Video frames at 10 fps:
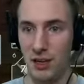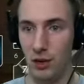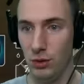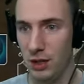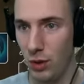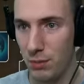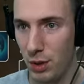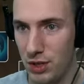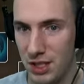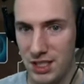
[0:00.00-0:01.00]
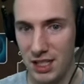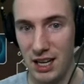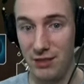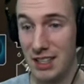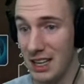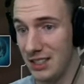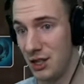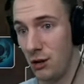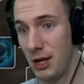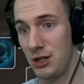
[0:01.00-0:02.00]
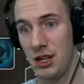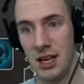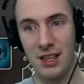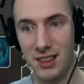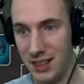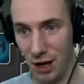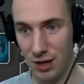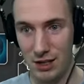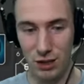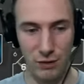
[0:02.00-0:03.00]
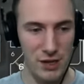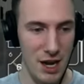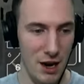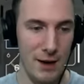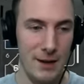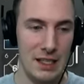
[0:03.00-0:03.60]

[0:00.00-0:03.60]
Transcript: Only one person's alive, and that's Narbash. There he is over there.